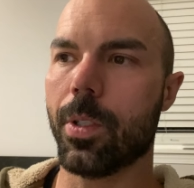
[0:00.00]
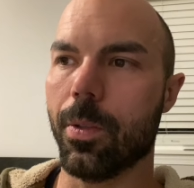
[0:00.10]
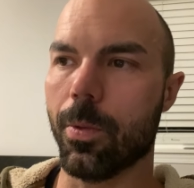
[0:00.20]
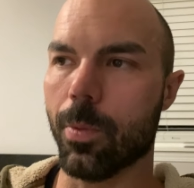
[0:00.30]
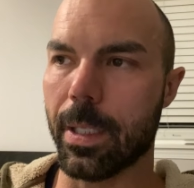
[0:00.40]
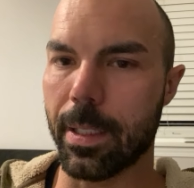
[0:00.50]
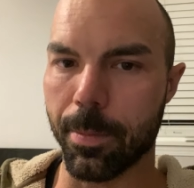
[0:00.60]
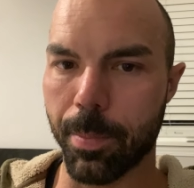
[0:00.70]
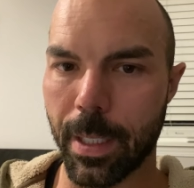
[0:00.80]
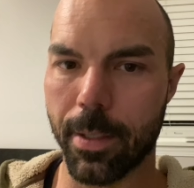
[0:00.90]
to what is
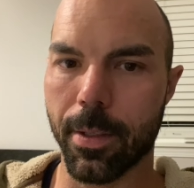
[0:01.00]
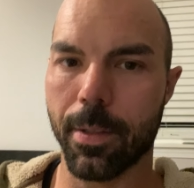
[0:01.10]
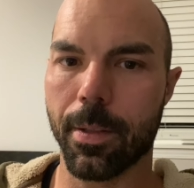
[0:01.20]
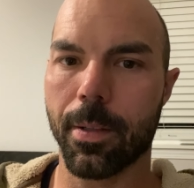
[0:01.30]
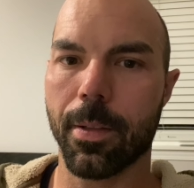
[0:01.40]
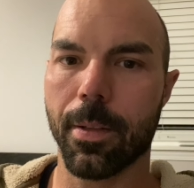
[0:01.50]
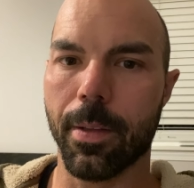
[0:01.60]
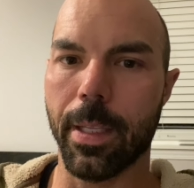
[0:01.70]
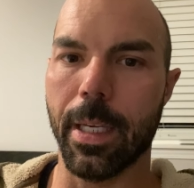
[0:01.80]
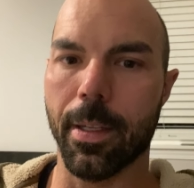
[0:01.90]
better
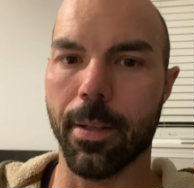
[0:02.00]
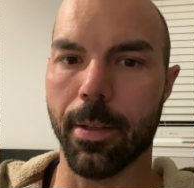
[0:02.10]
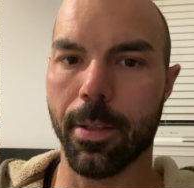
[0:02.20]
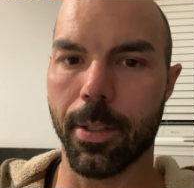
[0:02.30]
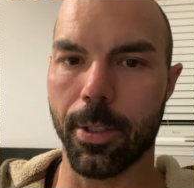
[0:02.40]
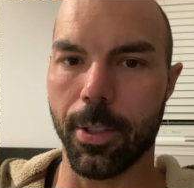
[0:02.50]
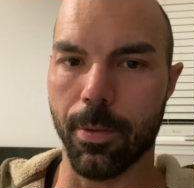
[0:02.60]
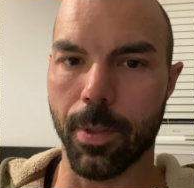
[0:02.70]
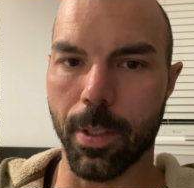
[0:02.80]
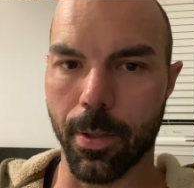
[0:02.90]
than you
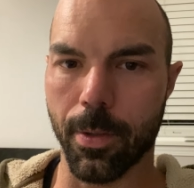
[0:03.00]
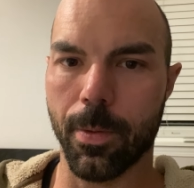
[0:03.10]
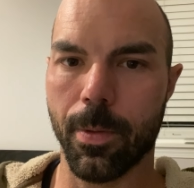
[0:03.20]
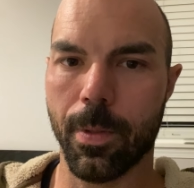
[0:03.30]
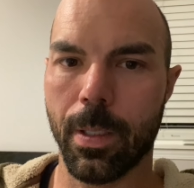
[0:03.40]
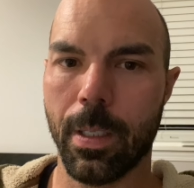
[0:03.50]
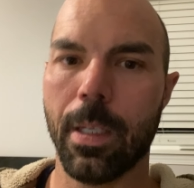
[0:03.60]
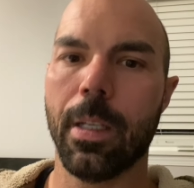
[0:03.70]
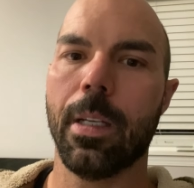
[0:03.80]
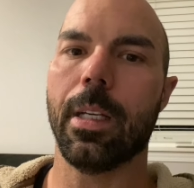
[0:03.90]
know
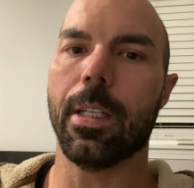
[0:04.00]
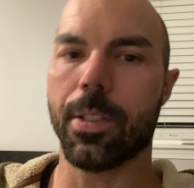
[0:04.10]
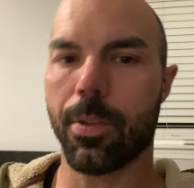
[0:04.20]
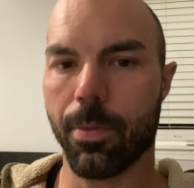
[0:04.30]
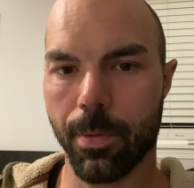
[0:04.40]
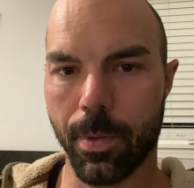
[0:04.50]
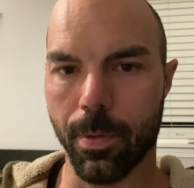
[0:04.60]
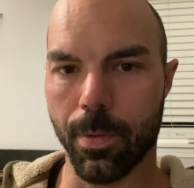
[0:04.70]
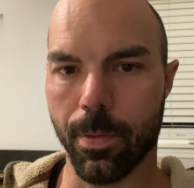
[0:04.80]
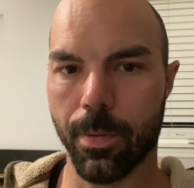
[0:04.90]
is
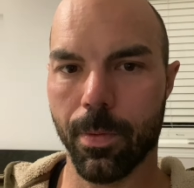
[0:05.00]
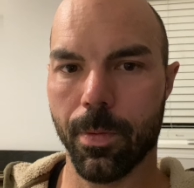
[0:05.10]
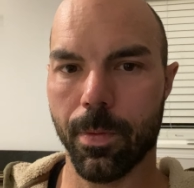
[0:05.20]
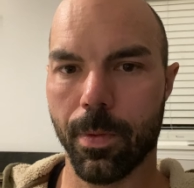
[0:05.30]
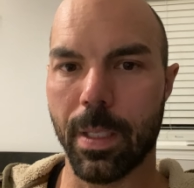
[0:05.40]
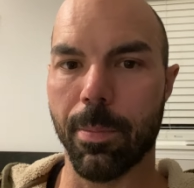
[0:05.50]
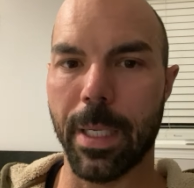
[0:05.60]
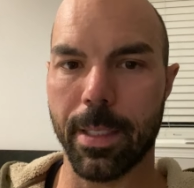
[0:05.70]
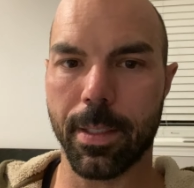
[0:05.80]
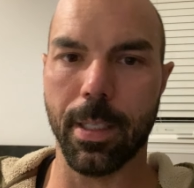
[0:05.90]
through the
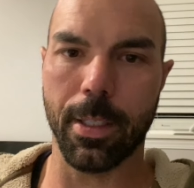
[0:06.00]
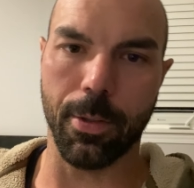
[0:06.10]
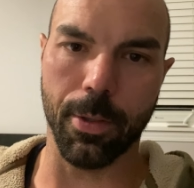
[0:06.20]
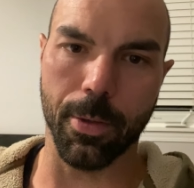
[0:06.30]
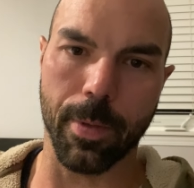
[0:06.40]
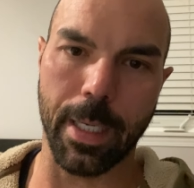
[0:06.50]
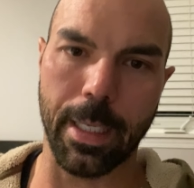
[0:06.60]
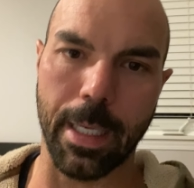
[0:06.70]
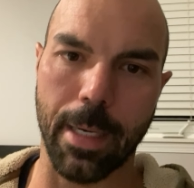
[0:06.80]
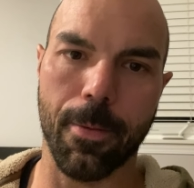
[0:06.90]
best that you know right
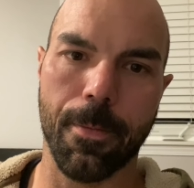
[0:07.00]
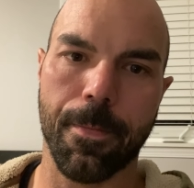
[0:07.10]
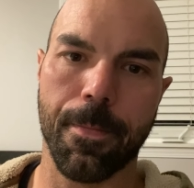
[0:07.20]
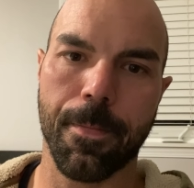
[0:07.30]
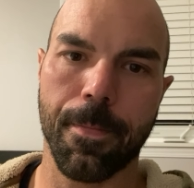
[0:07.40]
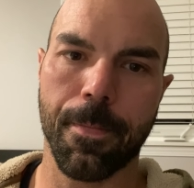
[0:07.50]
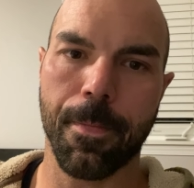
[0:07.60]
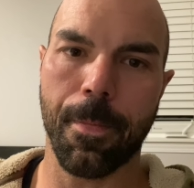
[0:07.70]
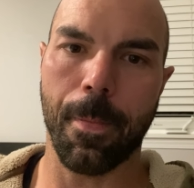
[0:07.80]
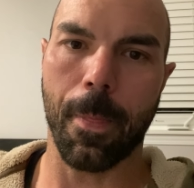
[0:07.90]
now.
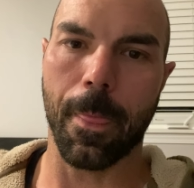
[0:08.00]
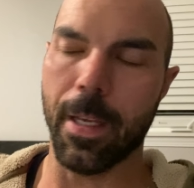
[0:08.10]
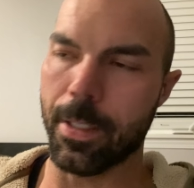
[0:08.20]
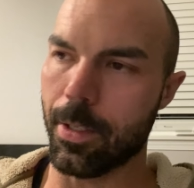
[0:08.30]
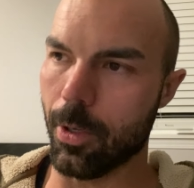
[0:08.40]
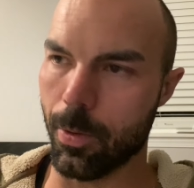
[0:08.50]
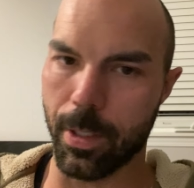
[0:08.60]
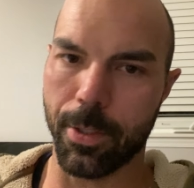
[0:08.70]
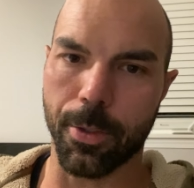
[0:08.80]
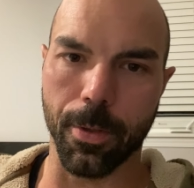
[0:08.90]
It's
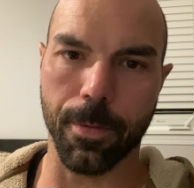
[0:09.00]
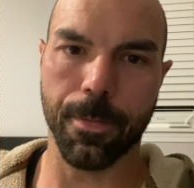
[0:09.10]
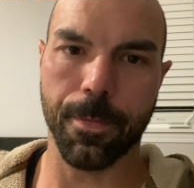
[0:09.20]
always true.